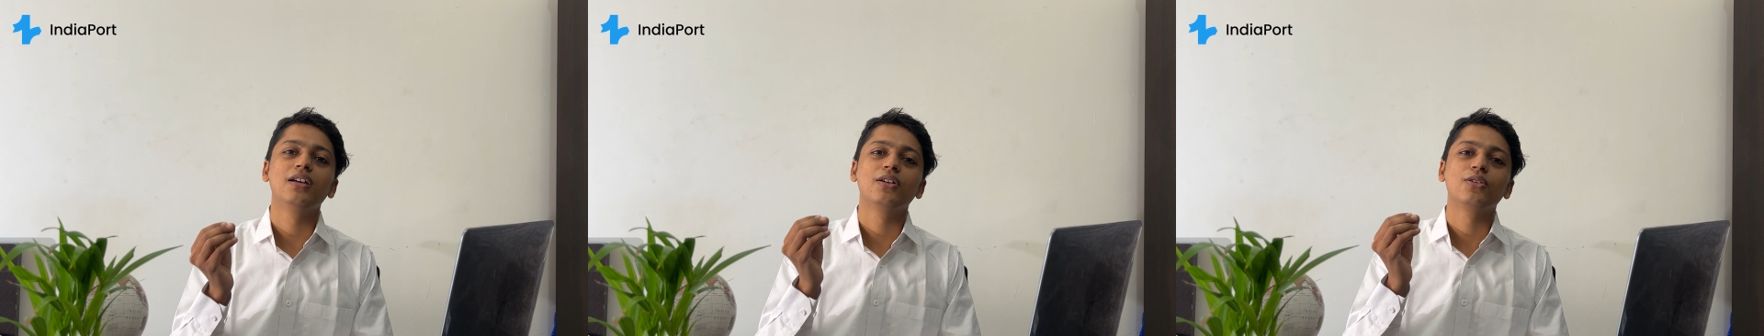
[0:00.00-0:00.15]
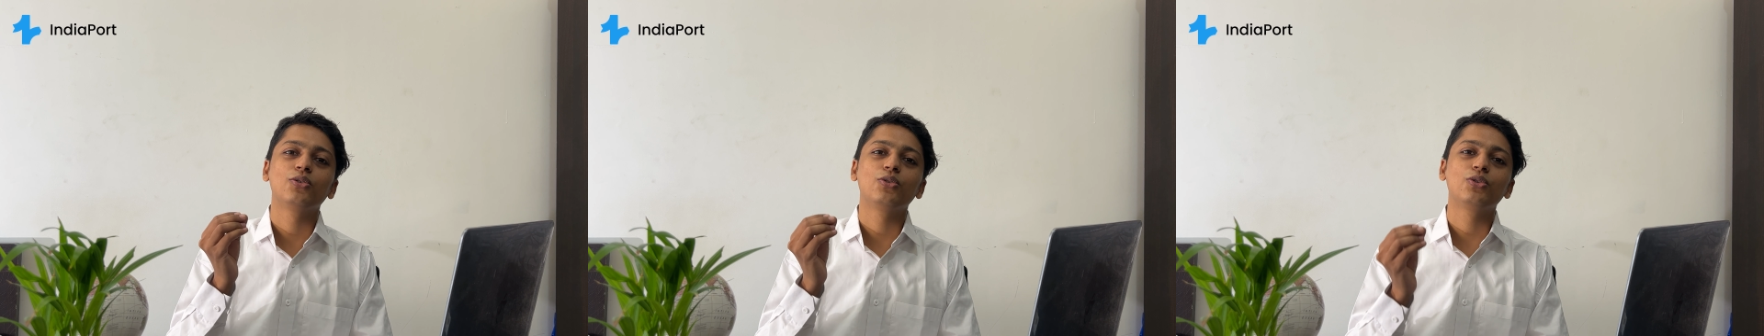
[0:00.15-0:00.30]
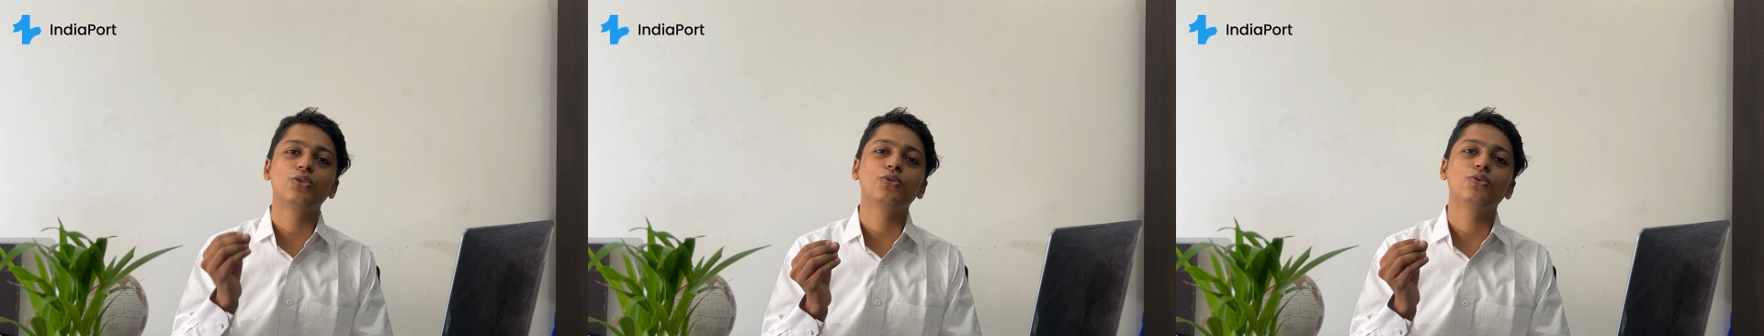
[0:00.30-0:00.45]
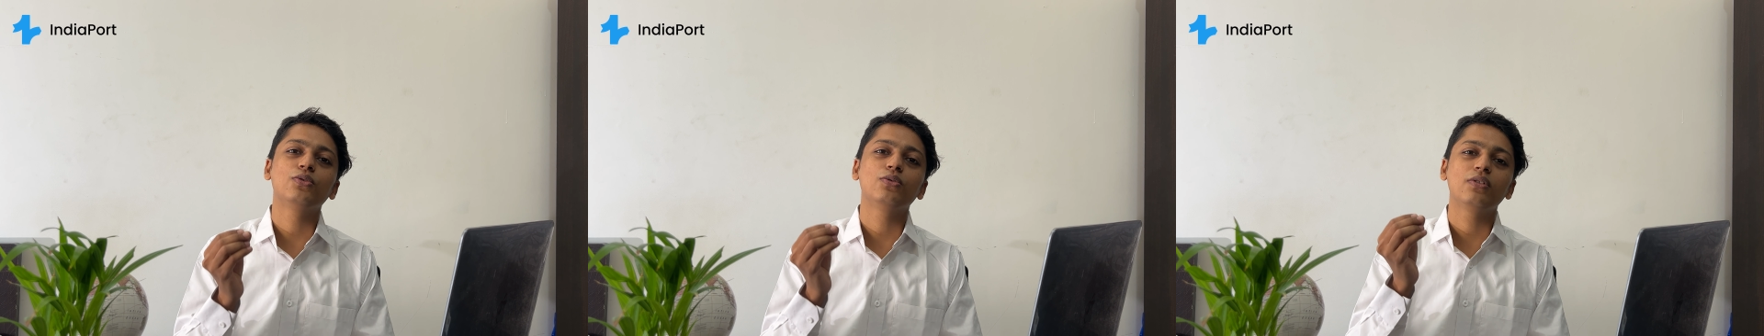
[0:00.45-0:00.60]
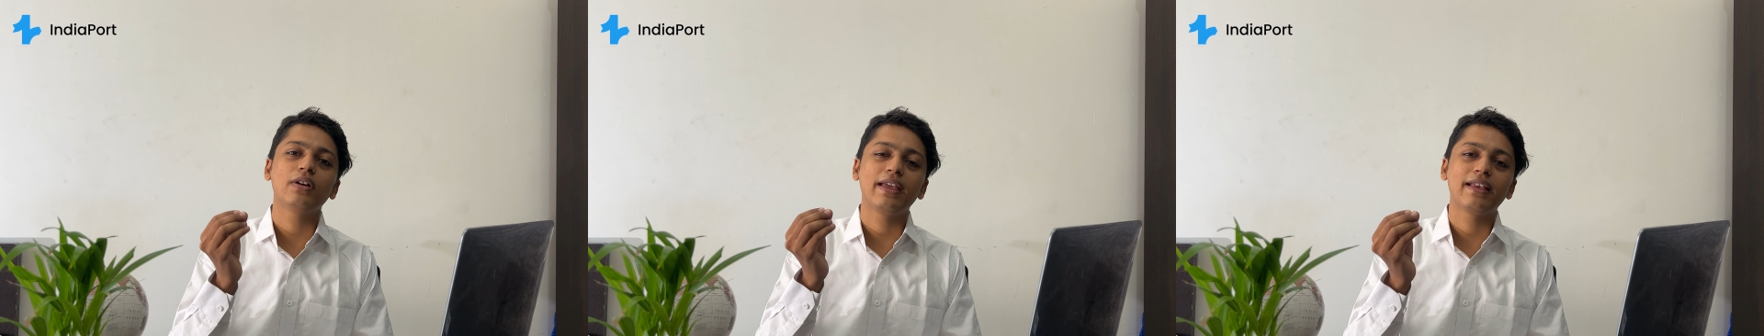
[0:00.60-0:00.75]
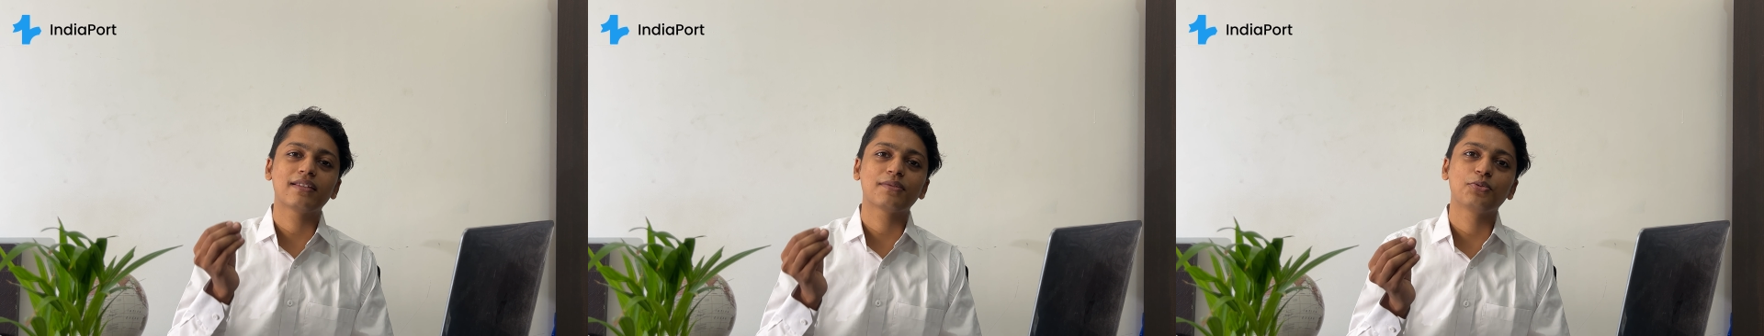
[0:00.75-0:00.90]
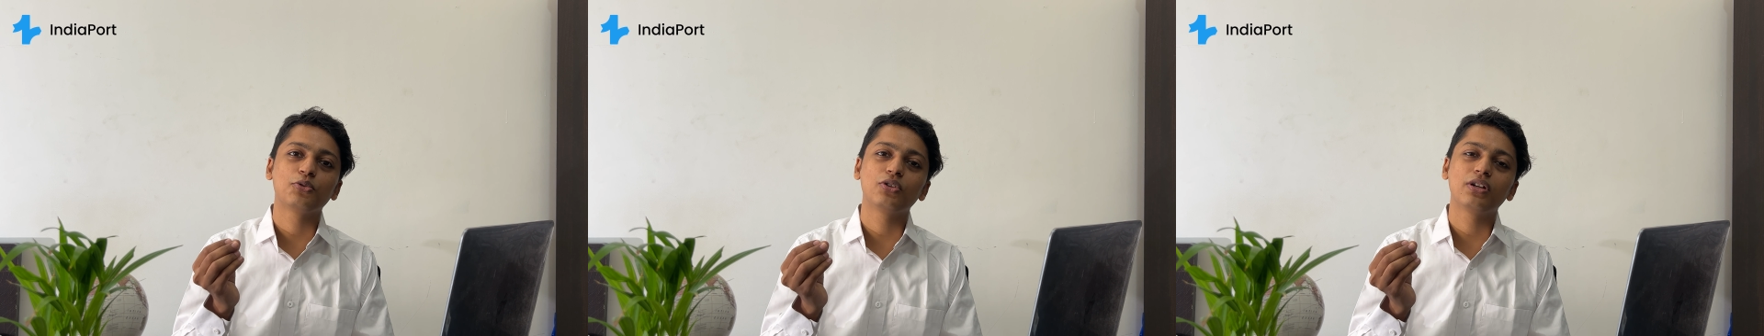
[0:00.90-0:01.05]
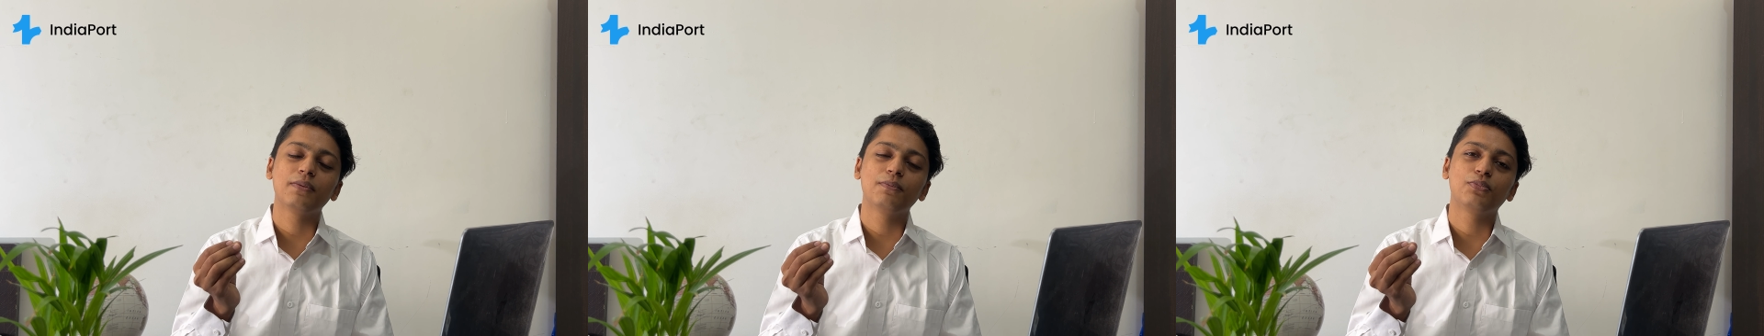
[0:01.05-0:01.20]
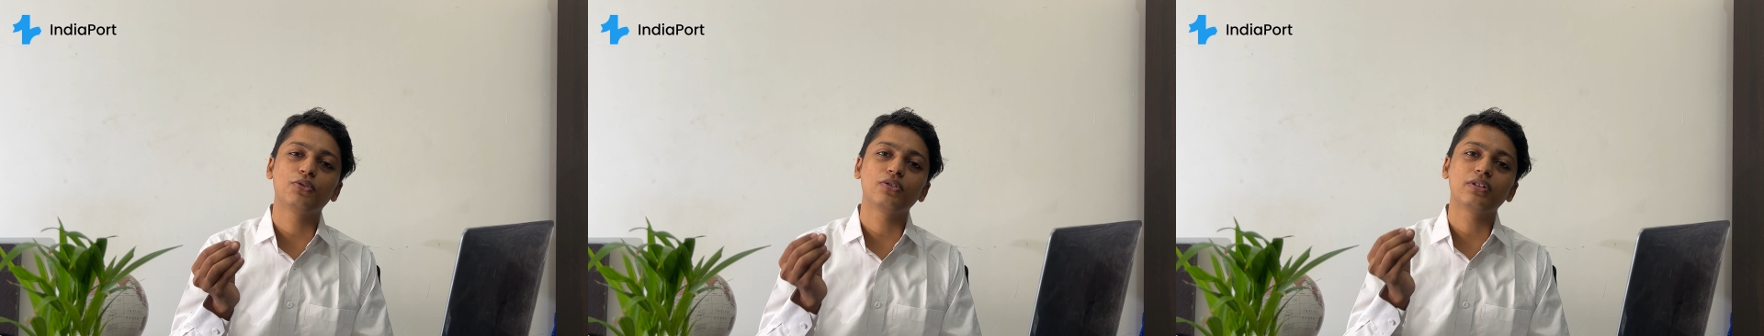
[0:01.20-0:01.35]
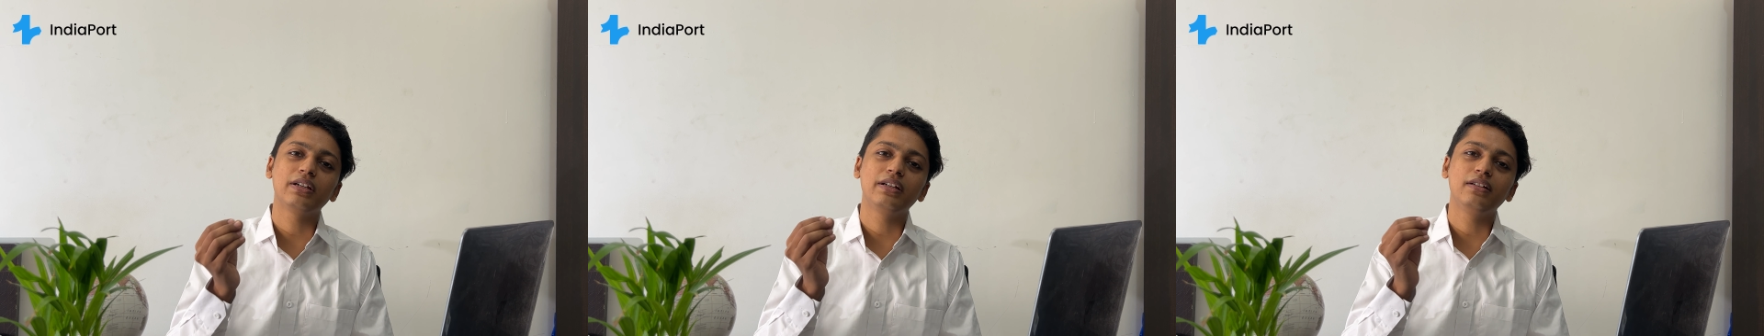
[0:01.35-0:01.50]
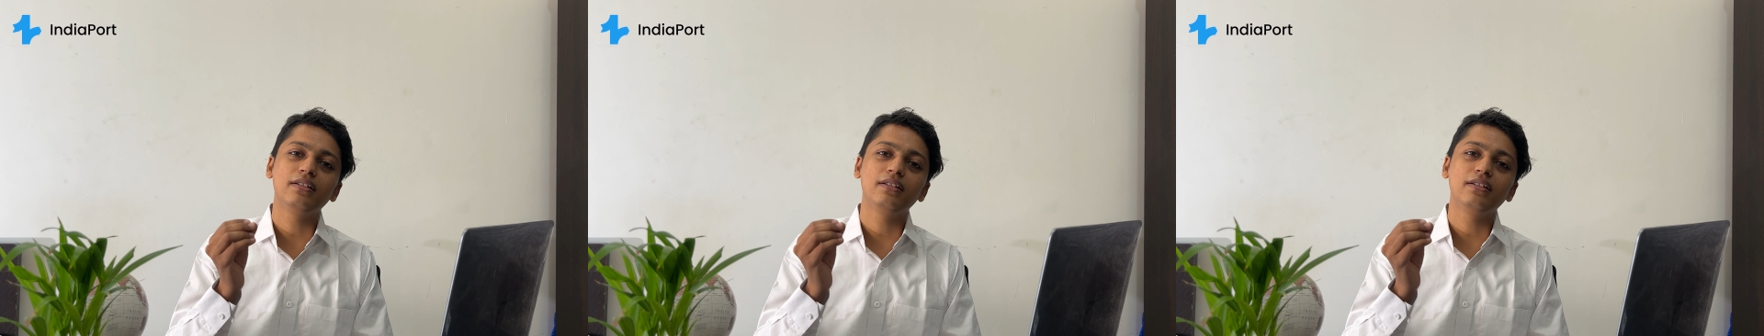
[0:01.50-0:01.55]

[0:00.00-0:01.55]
who do export import in